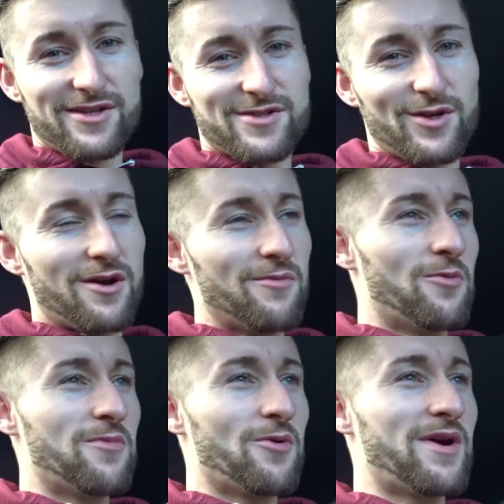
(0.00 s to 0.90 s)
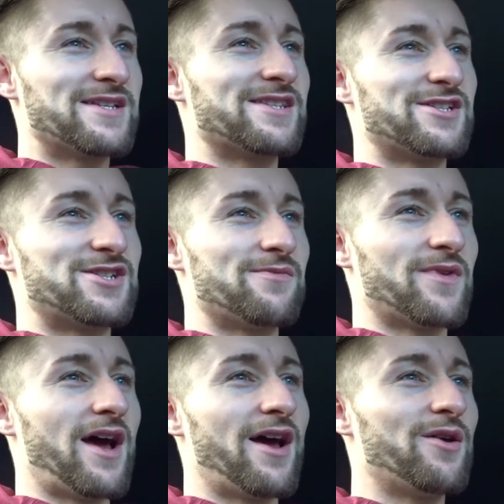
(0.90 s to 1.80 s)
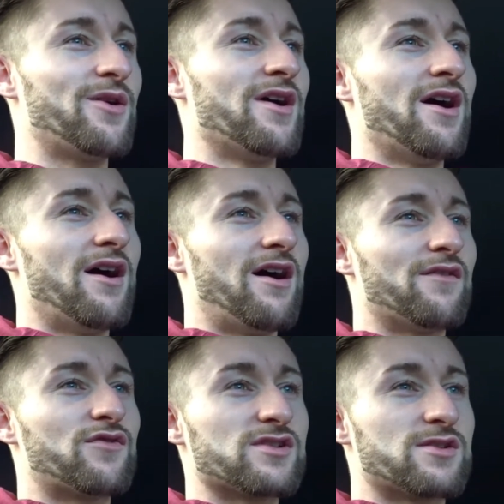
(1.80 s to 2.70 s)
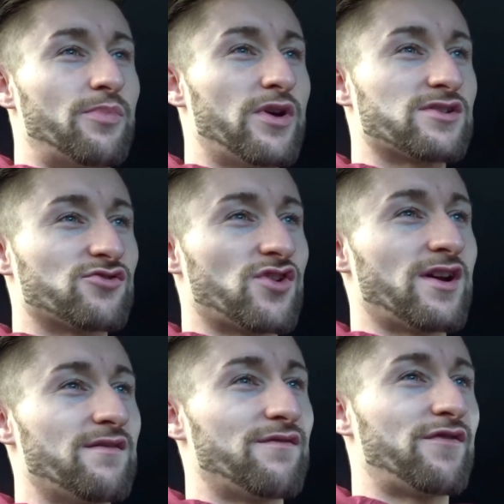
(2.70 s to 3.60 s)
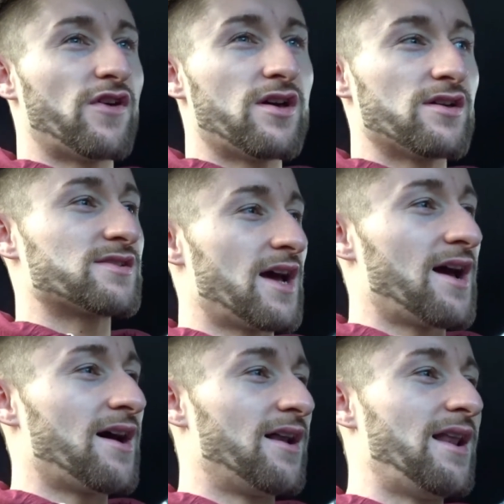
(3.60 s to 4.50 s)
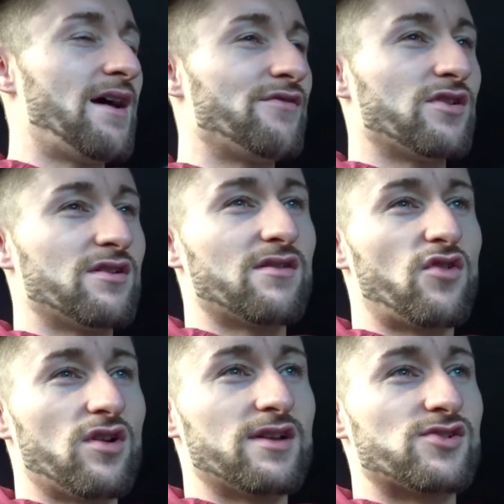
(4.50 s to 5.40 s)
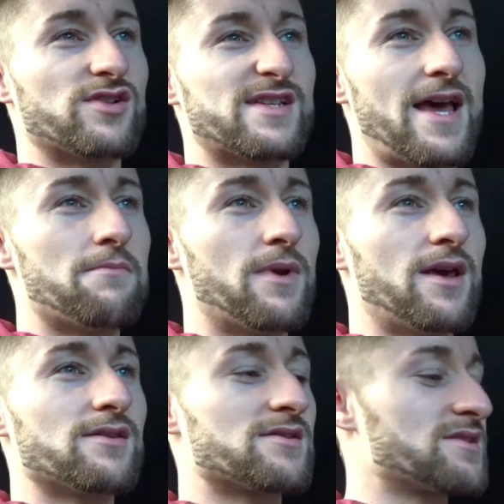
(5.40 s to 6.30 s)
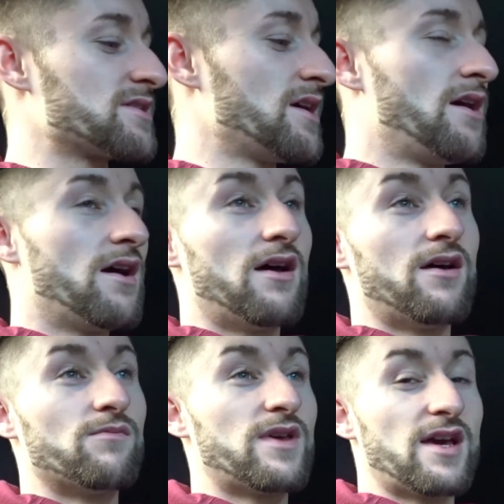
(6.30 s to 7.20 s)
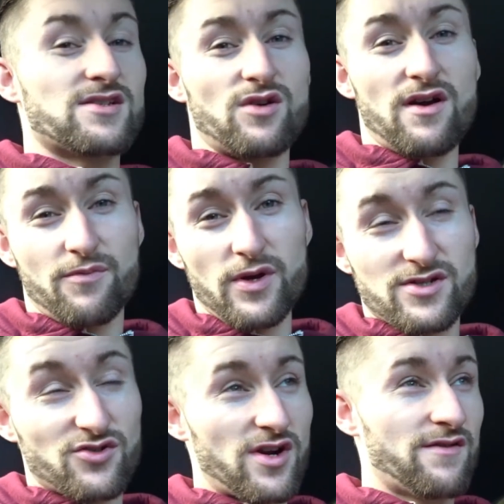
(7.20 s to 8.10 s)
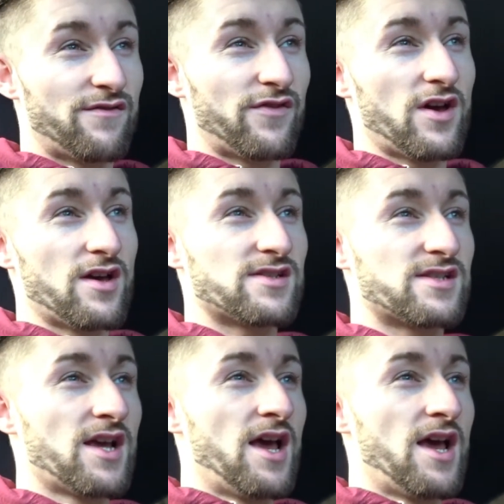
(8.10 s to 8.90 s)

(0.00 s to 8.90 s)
so I'm on my way to the gym now. I've got some personal training first at 11. I've got literally 10 minutes. Yeah, so I have personal training first,